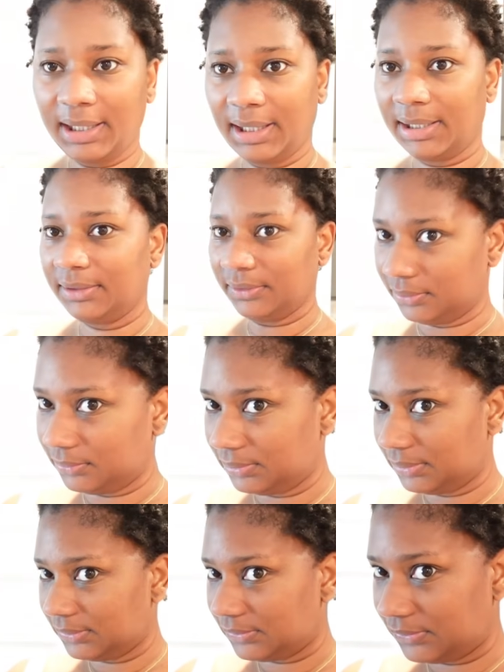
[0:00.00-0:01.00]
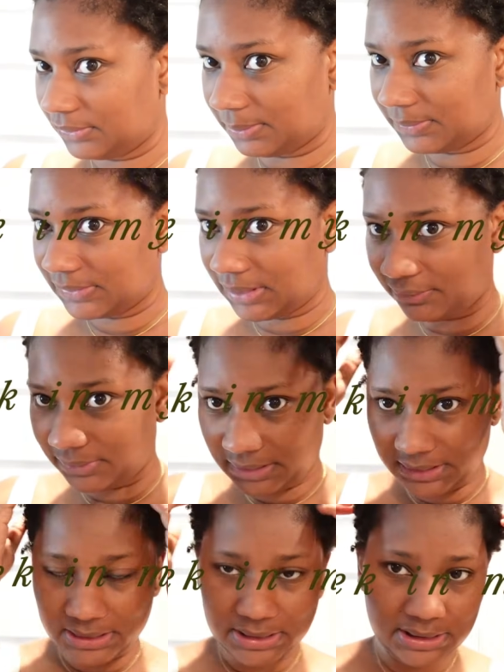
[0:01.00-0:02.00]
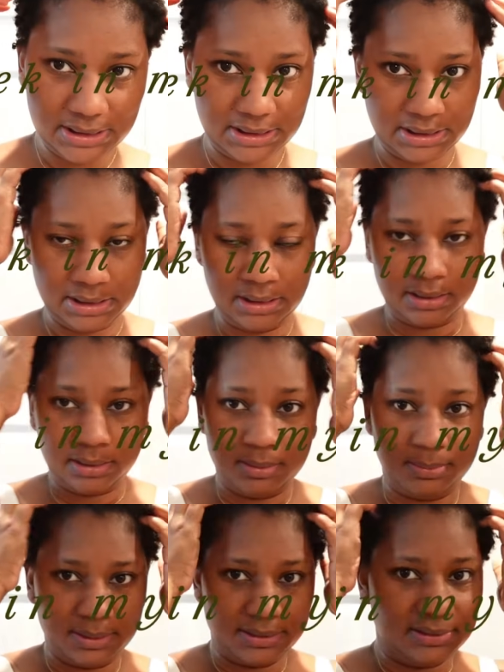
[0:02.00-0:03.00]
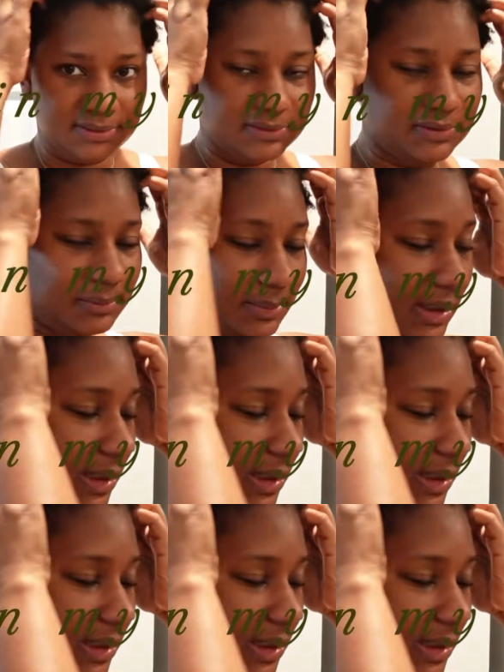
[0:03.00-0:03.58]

Welcome to another week in my hair. It's day